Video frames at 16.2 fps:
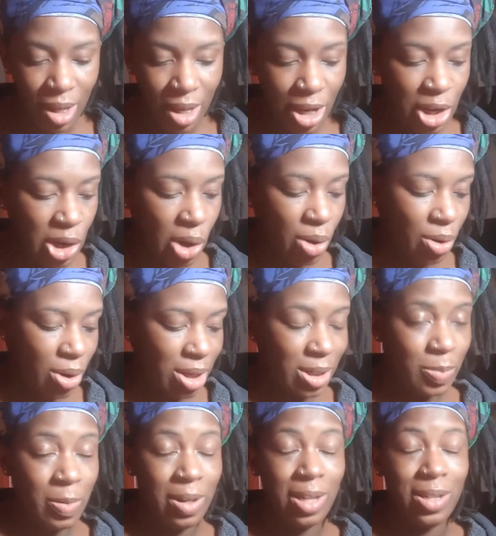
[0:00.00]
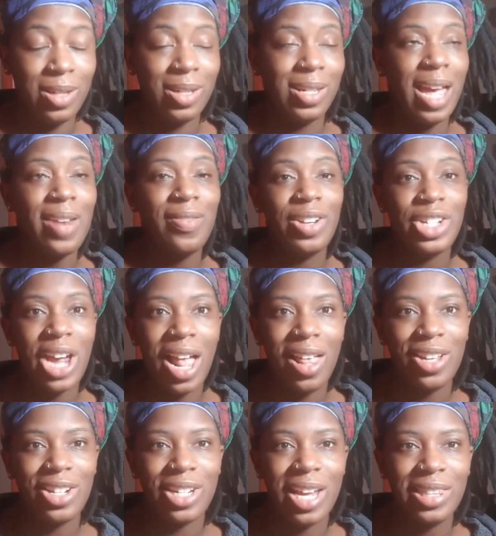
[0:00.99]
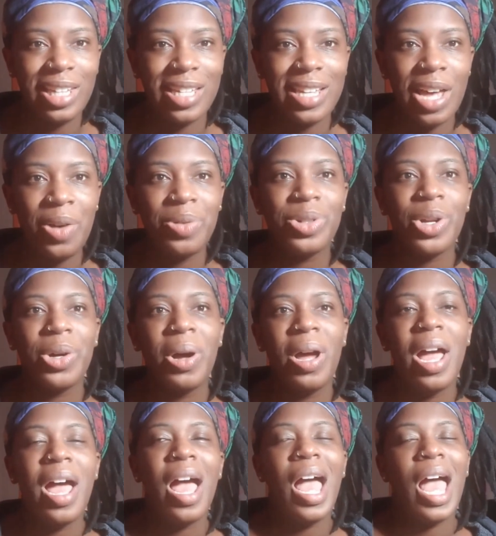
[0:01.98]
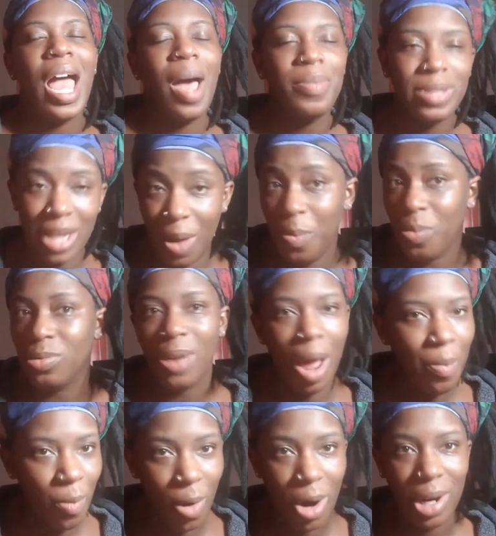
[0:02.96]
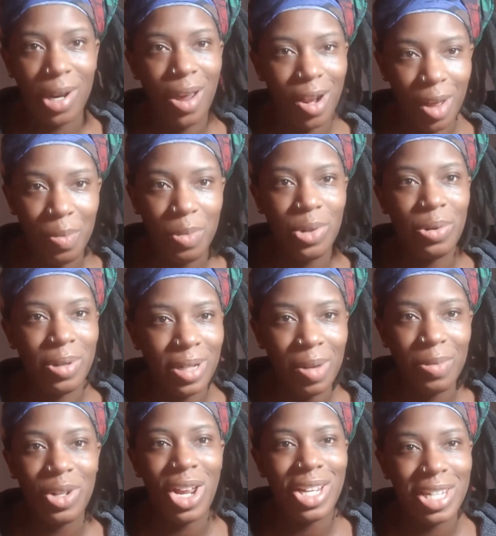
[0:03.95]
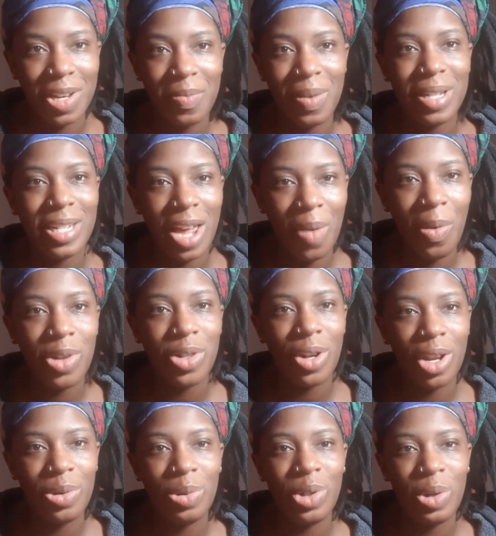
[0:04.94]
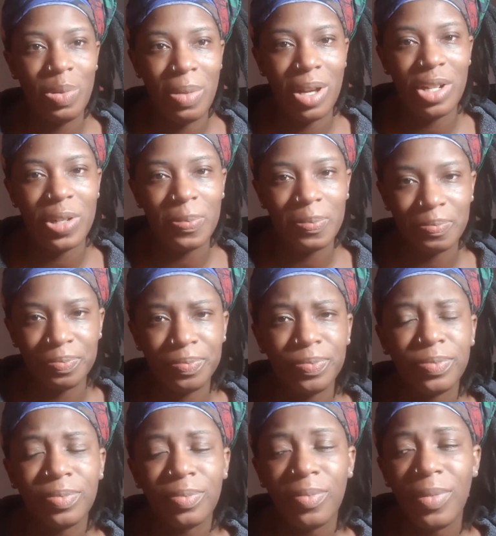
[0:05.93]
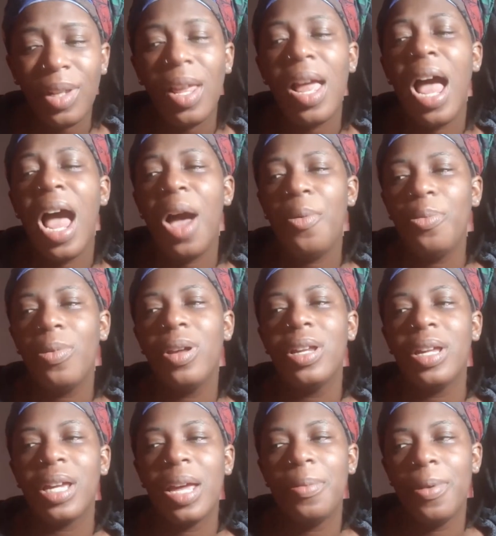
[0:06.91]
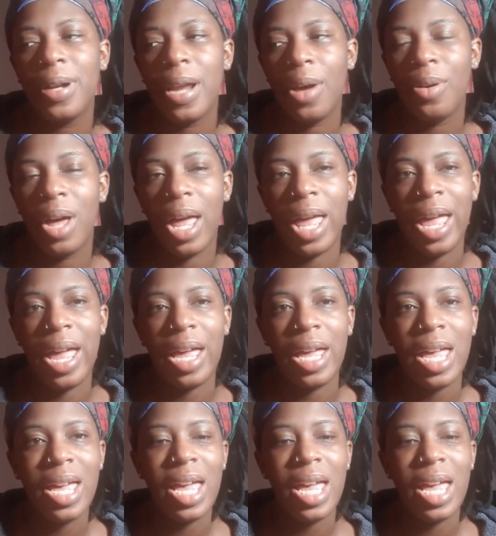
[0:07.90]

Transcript: it's kind of a challenge to get things out. So I'm working on it. I'm trying to take my time. I'm not trying to do too much. I'm going to put out a